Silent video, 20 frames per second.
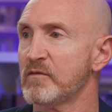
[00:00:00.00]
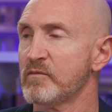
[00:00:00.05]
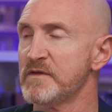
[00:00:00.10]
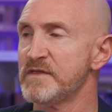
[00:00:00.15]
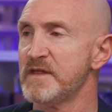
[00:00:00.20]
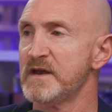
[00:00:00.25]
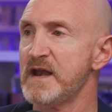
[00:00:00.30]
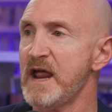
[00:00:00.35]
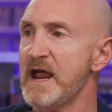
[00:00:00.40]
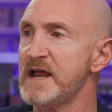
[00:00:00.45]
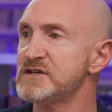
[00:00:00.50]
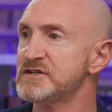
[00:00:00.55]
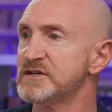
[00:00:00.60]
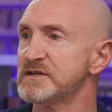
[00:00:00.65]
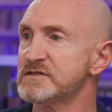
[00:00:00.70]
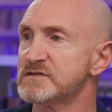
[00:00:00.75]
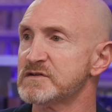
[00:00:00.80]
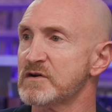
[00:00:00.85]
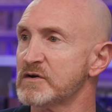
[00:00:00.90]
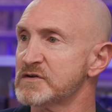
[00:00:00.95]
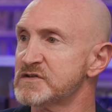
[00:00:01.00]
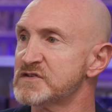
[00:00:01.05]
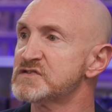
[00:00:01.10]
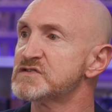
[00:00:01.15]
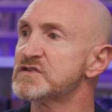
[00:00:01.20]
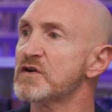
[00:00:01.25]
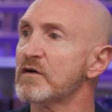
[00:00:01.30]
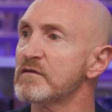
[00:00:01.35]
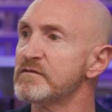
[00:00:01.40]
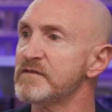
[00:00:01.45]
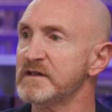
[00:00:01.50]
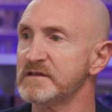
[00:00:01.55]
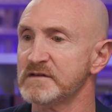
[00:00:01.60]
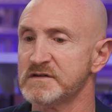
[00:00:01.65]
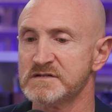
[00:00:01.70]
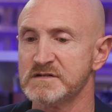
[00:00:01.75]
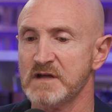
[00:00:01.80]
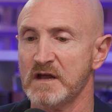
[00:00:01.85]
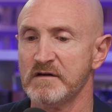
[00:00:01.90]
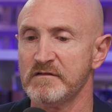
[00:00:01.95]
When the nations are serving the
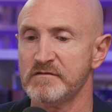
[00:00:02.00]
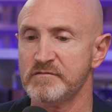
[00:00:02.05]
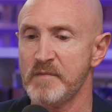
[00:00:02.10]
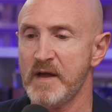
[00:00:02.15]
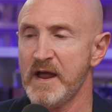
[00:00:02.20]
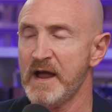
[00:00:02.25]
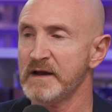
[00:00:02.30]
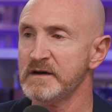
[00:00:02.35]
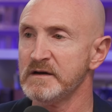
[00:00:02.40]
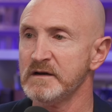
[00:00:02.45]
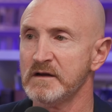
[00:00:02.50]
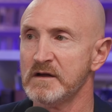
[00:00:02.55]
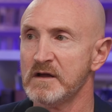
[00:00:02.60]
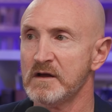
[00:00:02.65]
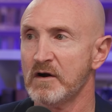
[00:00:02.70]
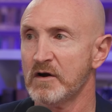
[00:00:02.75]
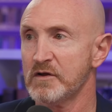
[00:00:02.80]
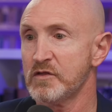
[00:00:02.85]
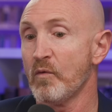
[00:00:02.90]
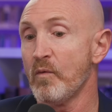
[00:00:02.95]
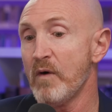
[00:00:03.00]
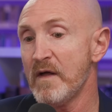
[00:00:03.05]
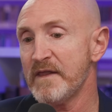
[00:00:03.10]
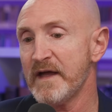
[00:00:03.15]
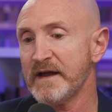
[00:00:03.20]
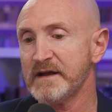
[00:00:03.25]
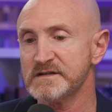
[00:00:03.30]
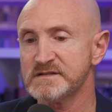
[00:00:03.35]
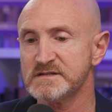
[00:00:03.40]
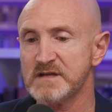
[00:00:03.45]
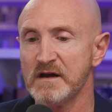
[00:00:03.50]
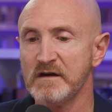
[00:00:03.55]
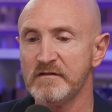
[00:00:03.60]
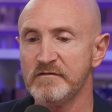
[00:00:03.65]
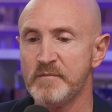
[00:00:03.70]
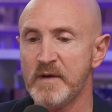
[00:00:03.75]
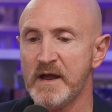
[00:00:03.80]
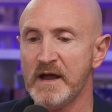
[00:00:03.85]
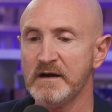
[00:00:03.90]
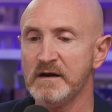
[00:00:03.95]
Son of Man, or the one like a Son
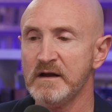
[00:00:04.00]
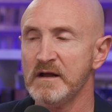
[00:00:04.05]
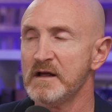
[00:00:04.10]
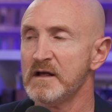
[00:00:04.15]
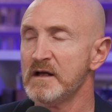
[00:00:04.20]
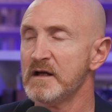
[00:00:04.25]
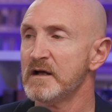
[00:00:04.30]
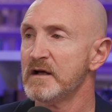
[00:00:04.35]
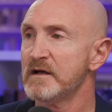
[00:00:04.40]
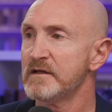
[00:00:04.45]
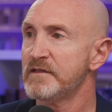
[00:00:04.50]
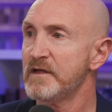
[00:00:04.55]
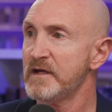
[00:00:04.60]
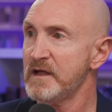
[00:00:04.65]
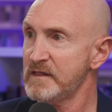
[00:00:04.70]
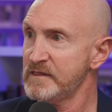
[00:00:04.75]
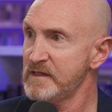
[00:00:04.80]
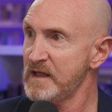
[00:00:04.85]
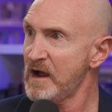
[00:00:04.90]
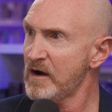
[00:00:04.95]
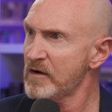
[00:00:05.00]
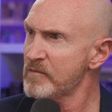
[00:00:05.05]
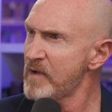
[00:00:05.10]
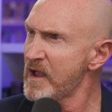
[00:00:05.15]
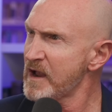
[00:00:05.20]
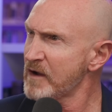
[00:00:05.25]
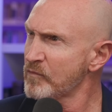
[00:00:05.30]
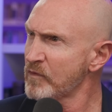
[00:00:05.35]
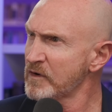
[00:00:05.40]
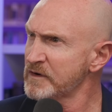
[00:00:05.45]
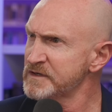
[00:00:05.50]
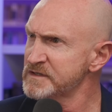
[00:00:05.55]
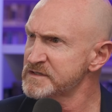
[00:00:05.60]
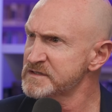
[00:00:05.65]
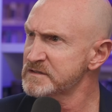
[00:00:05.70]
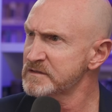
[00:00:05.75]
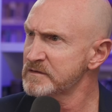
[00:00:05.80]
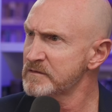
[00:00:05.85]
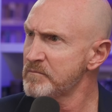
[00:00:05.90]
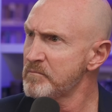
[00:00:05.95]
of Man, the Aramaic word
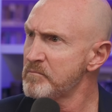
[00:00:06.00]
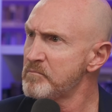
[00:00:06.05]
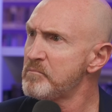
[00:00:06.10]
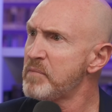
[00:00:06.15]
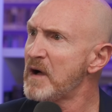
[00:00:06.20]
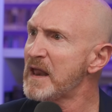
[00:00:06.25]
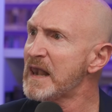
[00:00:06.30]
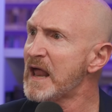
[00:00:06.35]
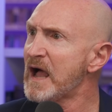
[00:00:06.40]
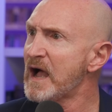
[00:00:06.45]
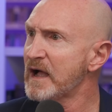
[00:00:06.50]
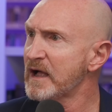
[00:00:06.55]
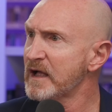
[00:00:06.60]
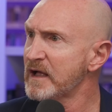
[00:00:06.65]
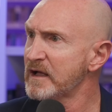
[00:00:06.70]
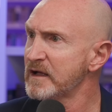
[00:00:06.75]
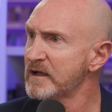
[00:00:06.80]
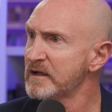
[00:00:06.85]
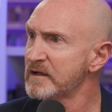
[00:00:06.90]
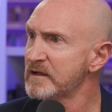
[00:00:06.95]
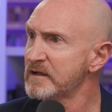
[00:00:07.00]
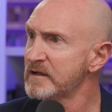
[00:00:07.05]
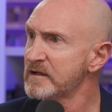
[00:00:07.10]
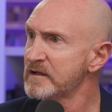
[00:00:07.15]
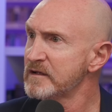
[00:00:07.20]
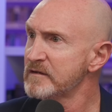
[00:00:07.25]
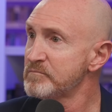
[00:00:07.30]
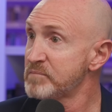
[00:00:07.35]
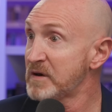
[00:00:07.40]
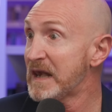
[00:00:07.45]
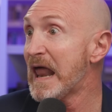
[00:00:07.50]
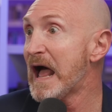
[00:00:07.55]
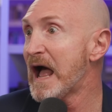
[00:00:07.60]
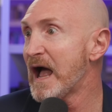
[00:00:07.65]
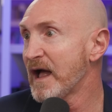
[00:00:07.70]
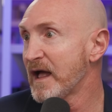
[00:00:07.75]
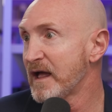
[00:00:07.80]
is palach. Plach.